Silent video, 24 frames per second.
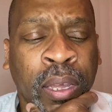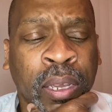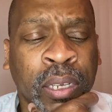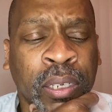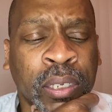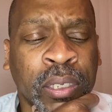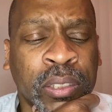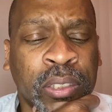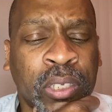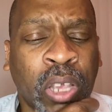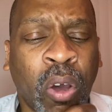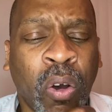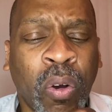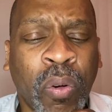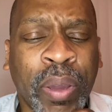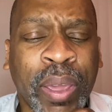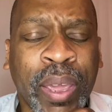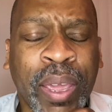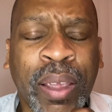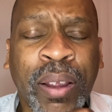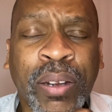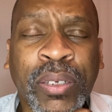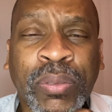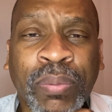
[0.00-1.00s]
So
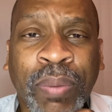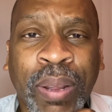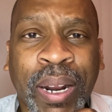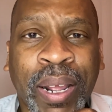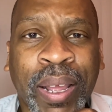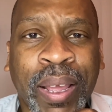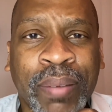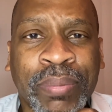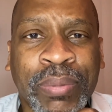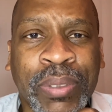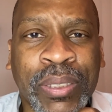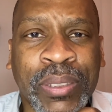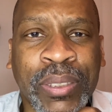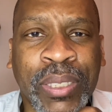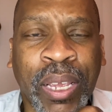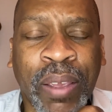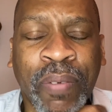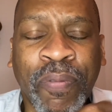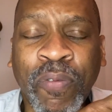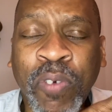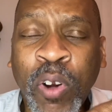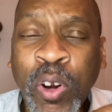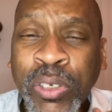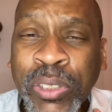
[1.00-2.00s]
here's what I have to say.
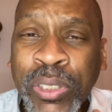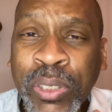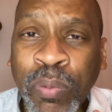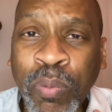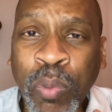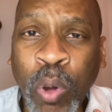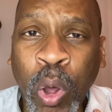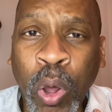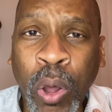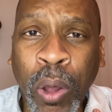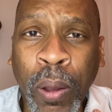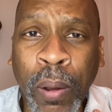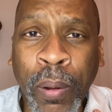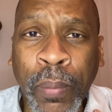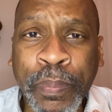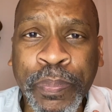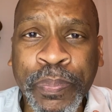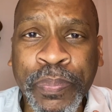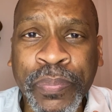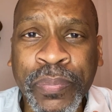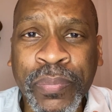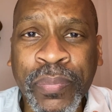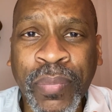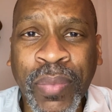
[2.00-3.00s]
First of all,
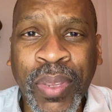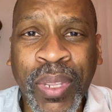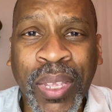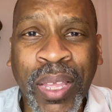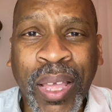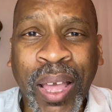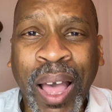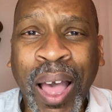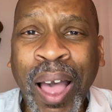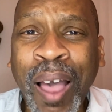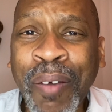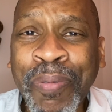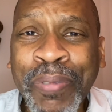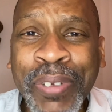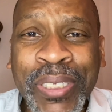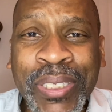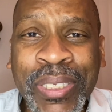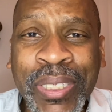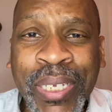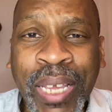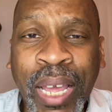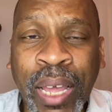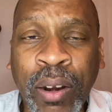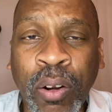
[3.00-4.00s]

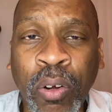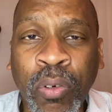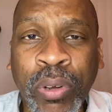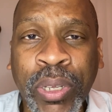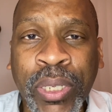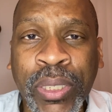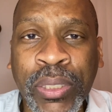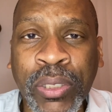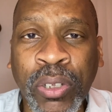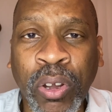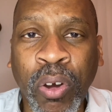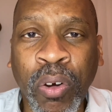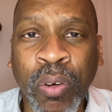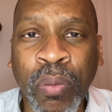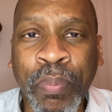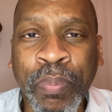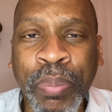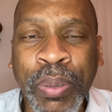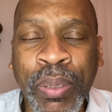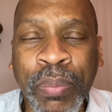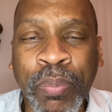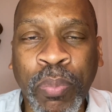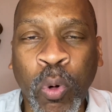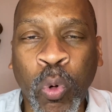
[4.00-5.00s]
obviously I don't condone
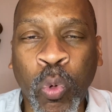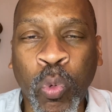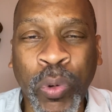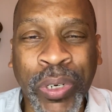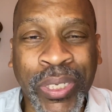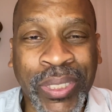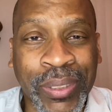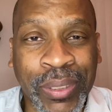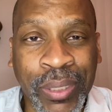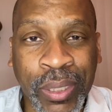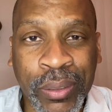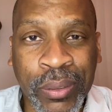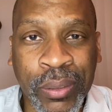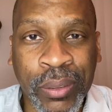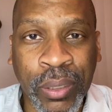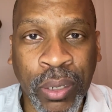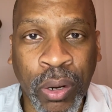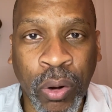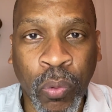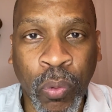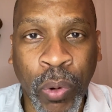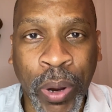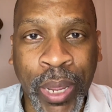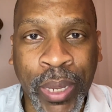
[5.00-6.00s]
people resisting
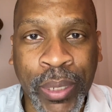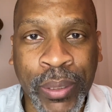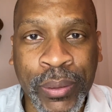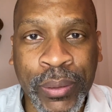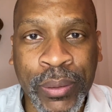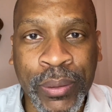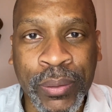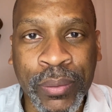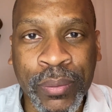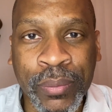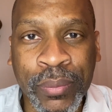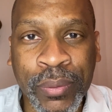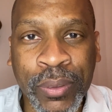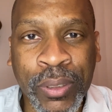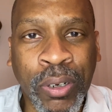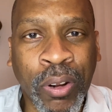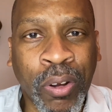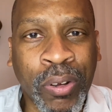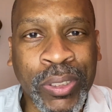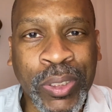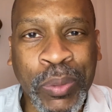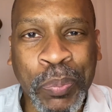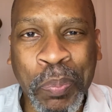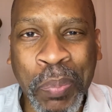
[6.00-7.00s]
arrest, you
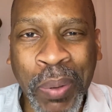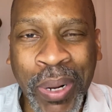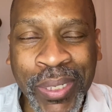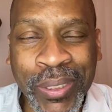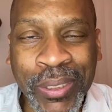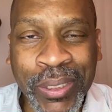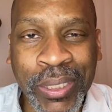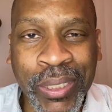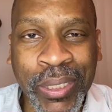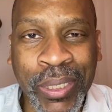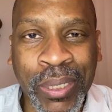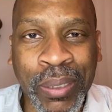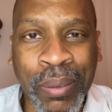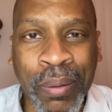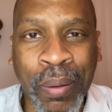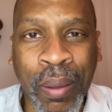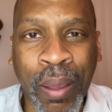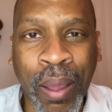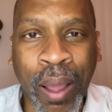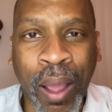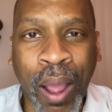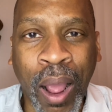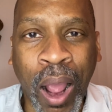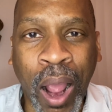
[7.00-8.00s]
know, especially
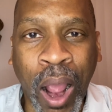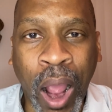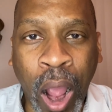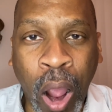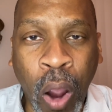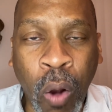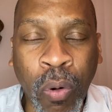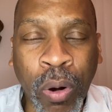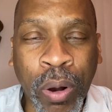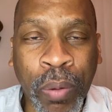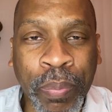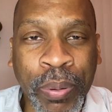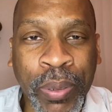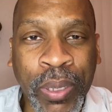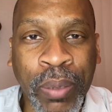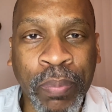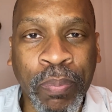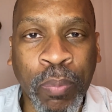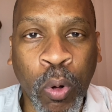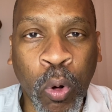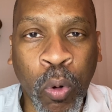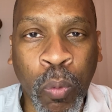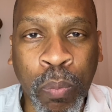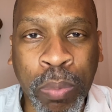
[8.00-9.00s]
our
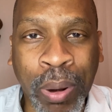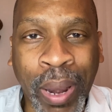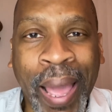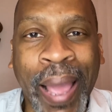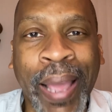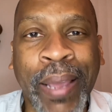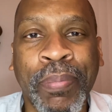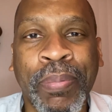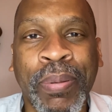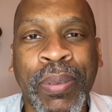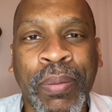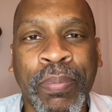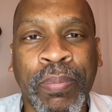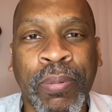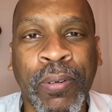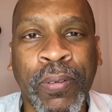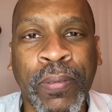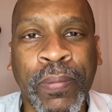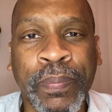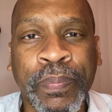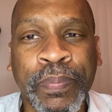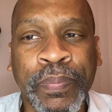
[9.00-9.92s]
people, black people,